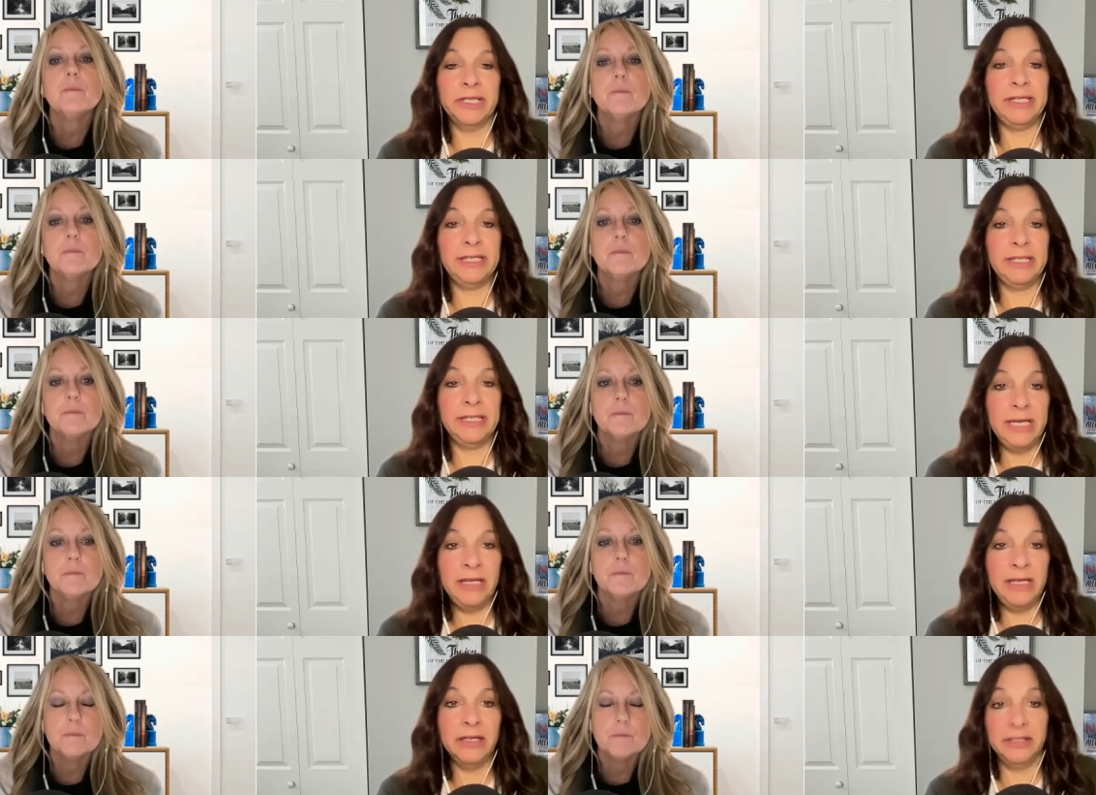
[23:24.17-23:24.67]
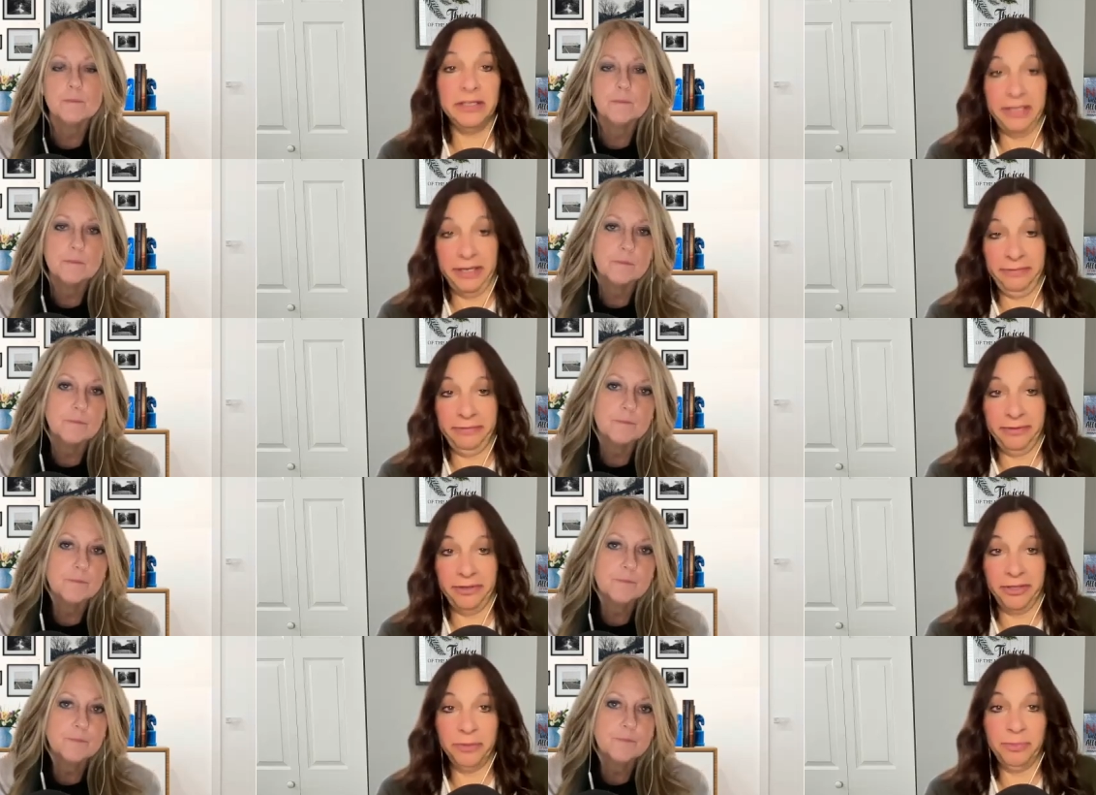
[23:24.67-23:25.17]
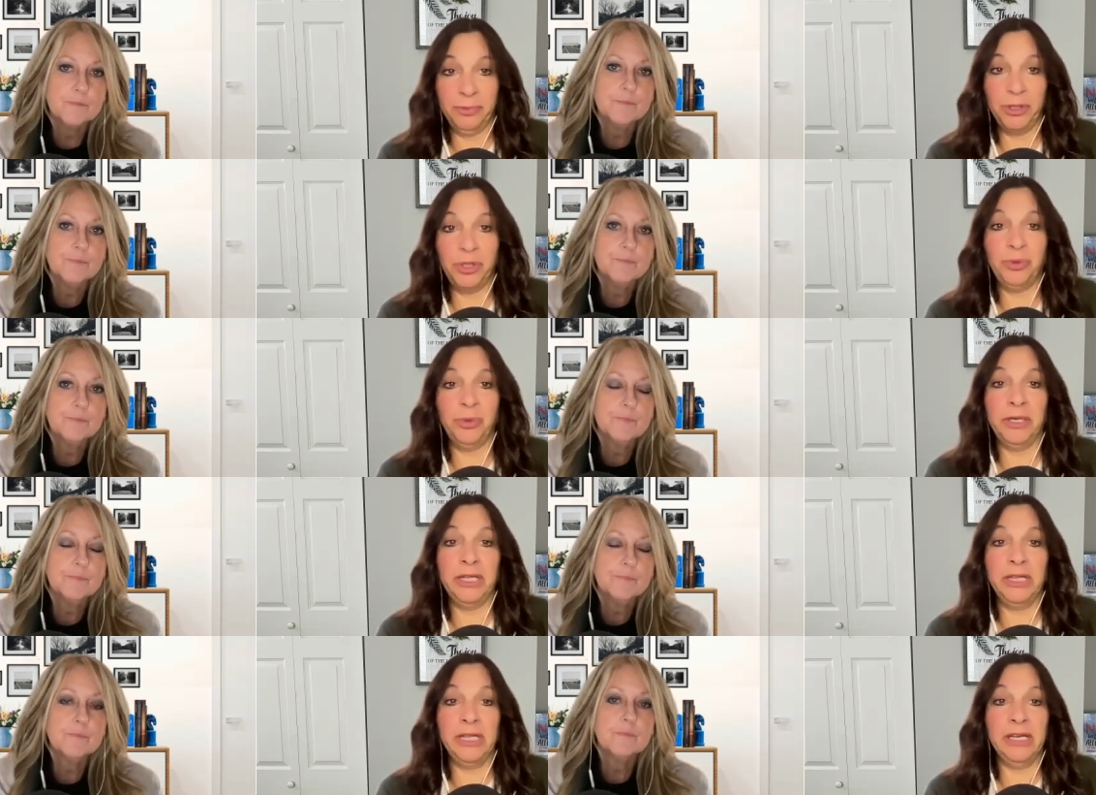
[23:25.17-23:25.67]
Speaker 1: to see the difference
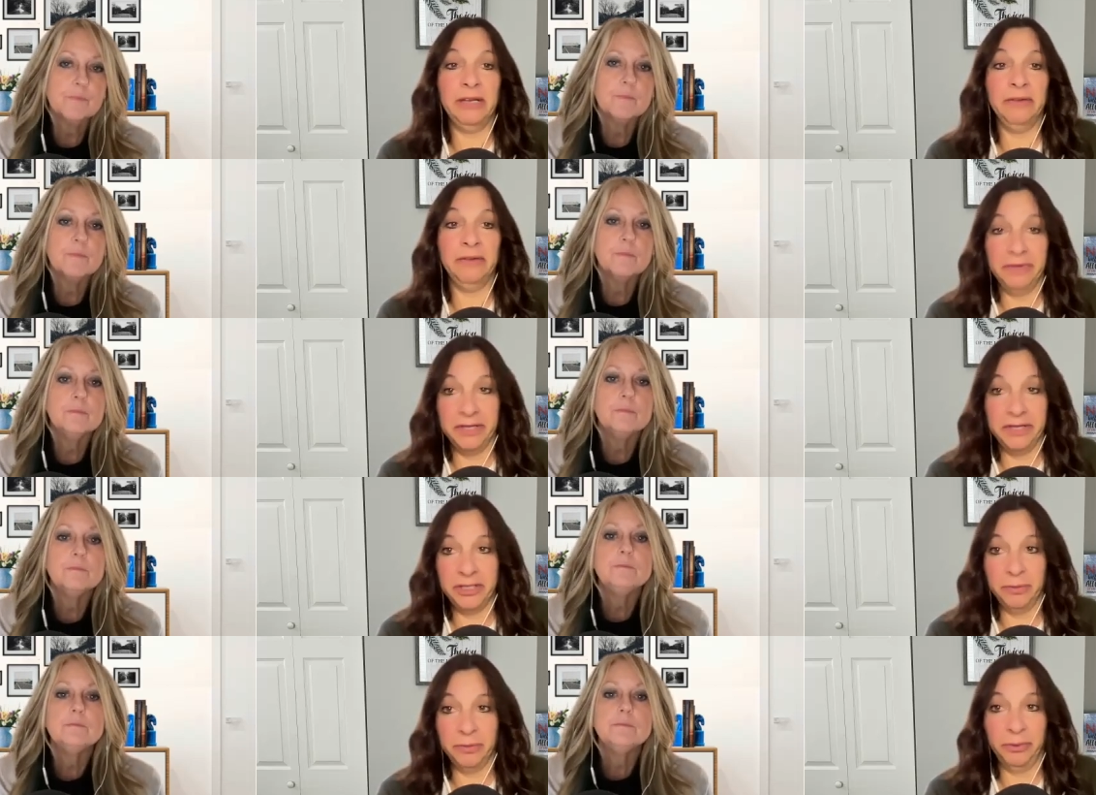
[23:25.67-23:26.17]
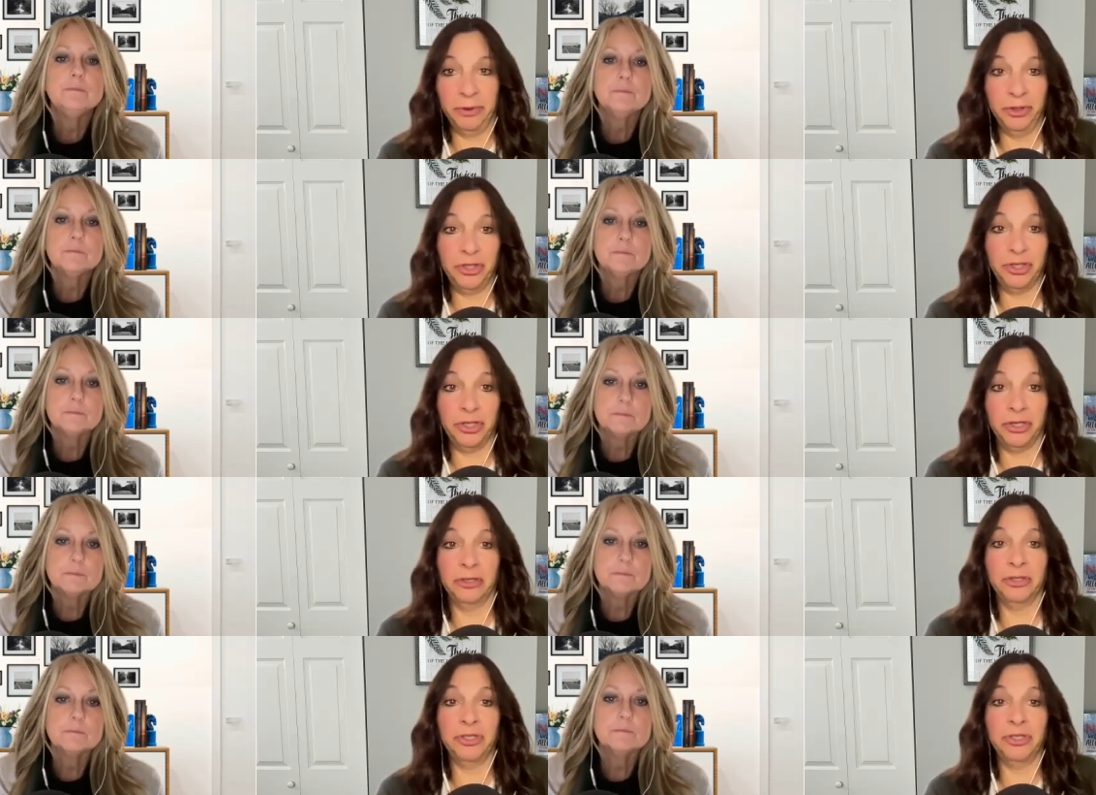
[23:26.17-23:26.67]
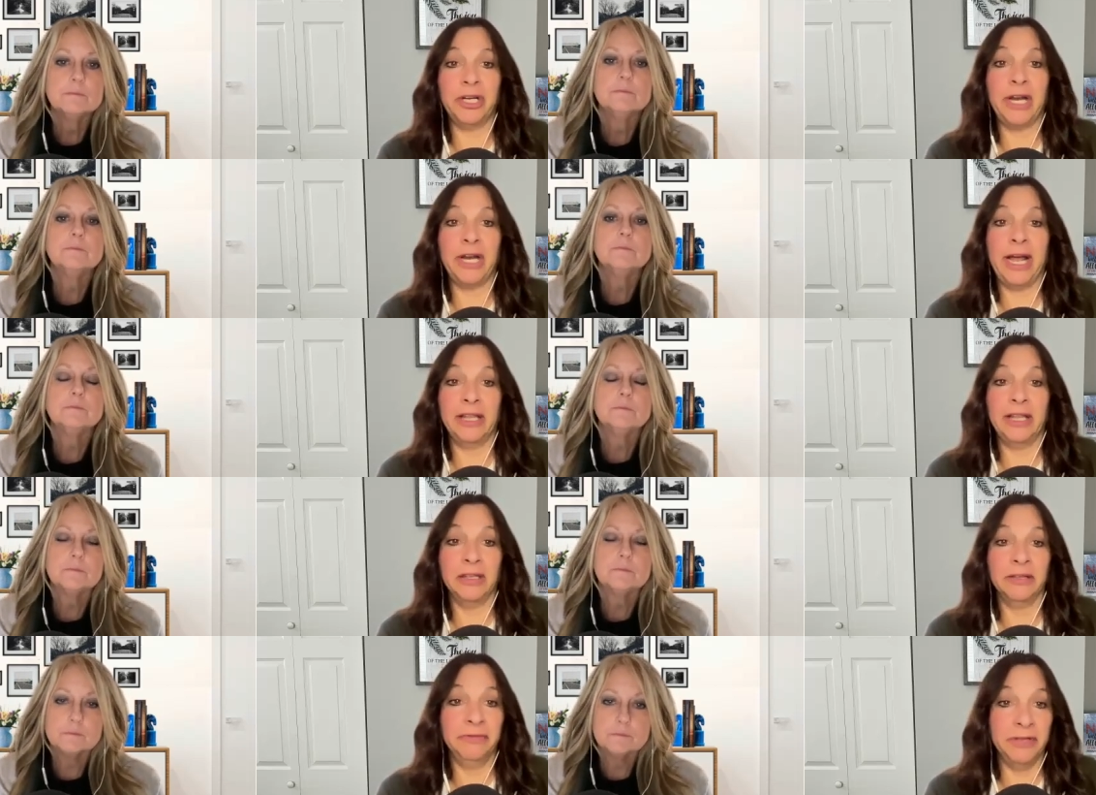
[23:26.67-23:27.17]
between the invisible church
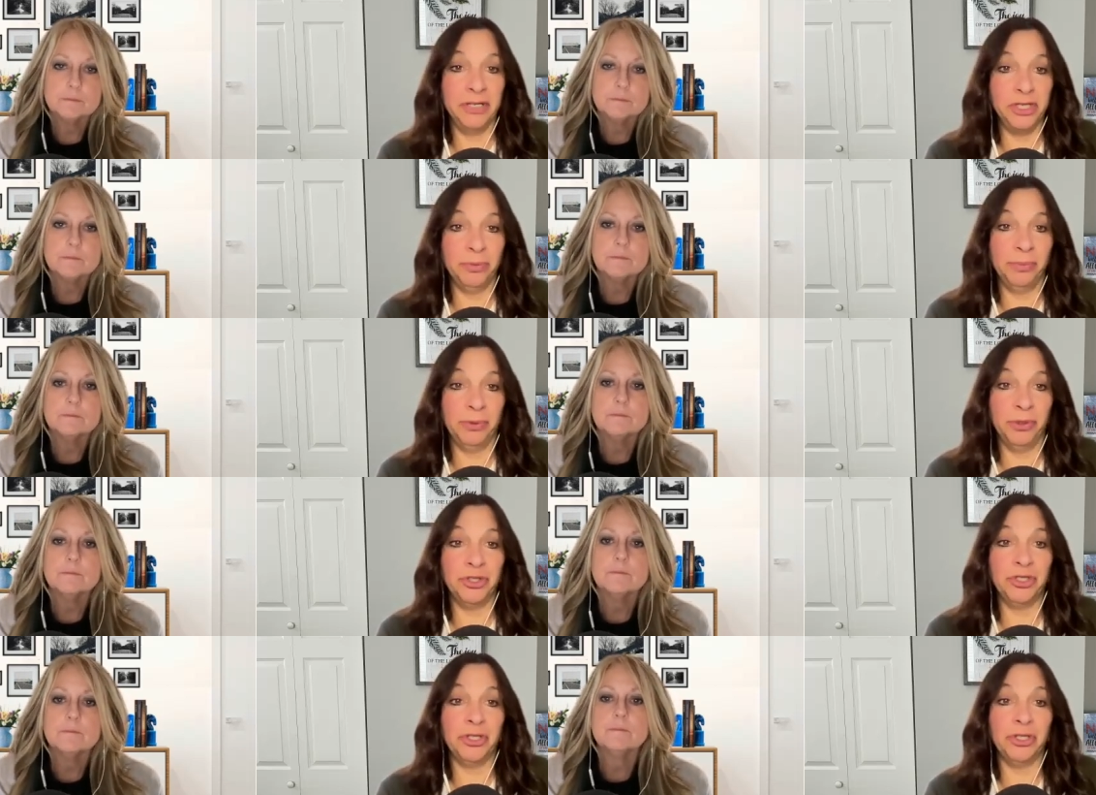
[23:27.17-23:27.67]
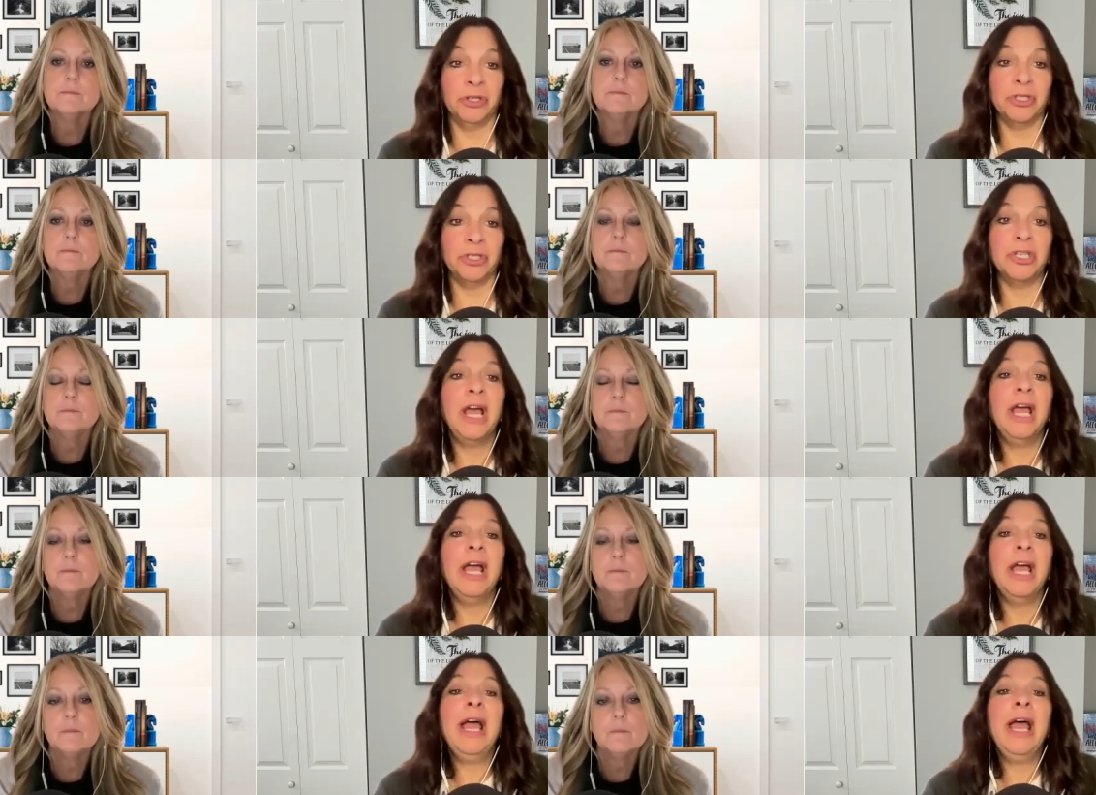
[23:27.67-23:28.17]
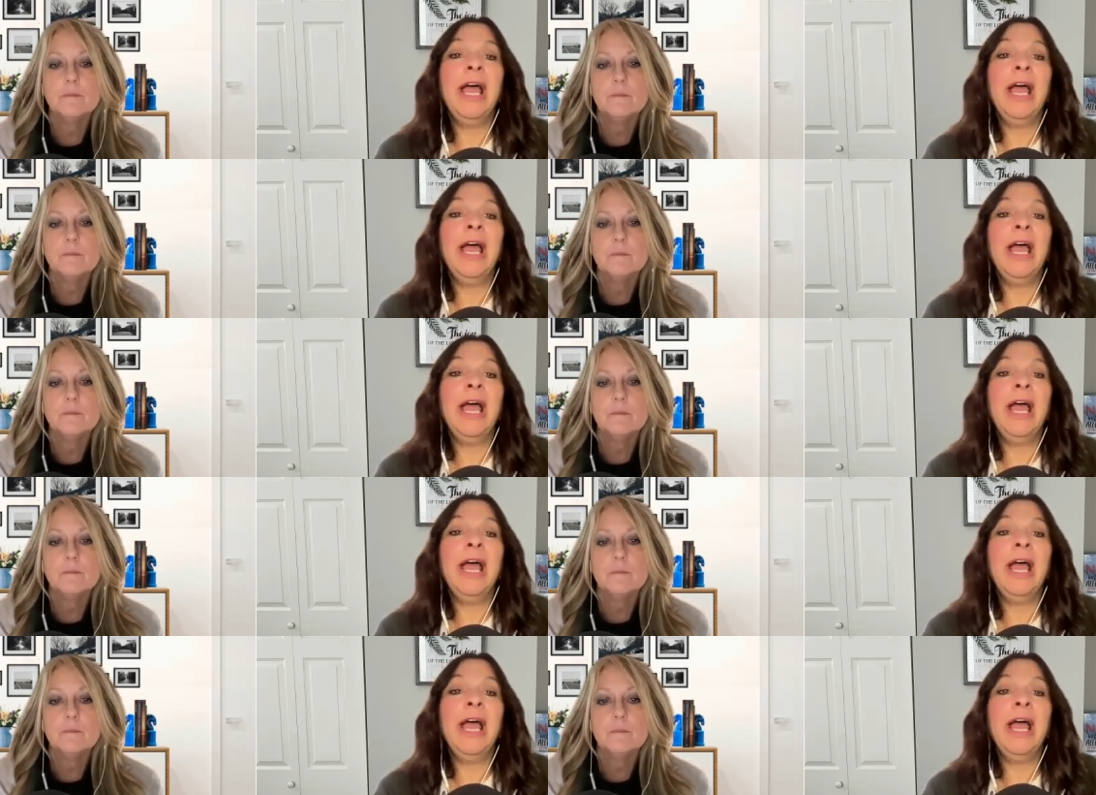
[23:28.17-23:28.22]
and the visible church